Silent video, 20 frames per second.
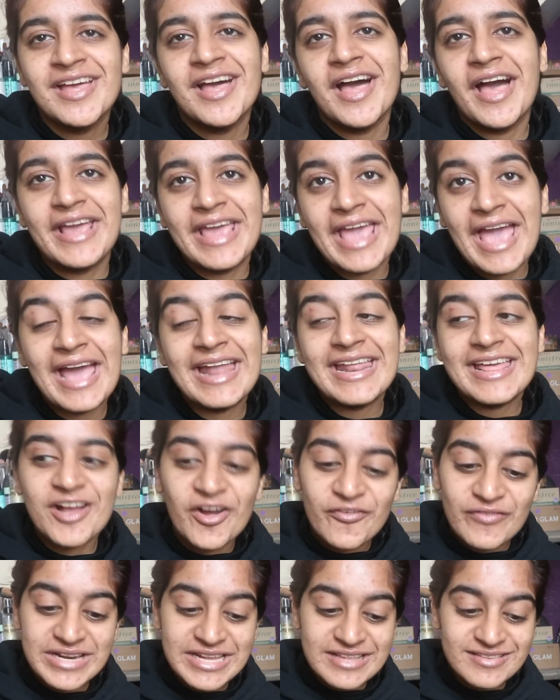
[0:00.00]
again, it
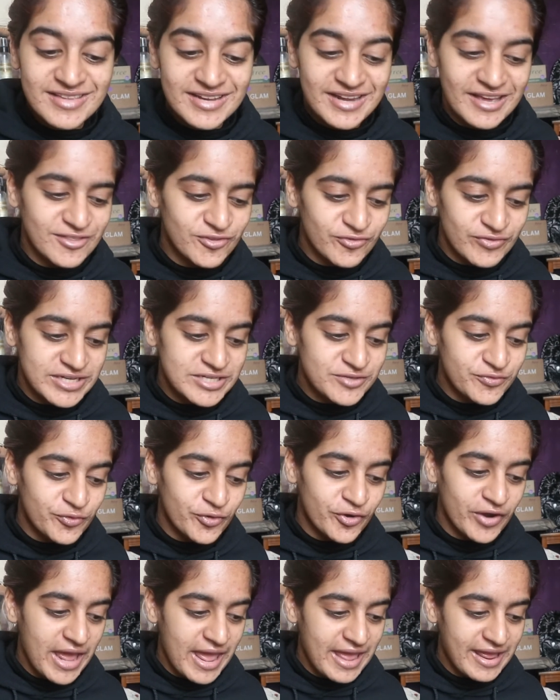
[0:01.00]
got released at like 3 to
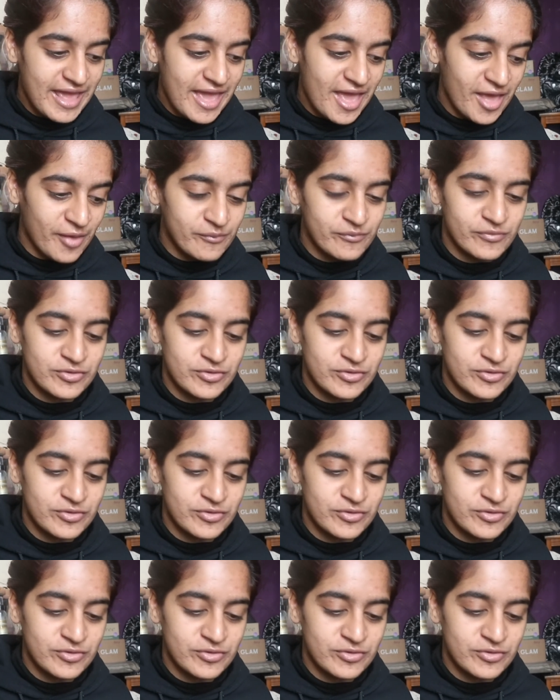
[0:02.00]
4 a.m.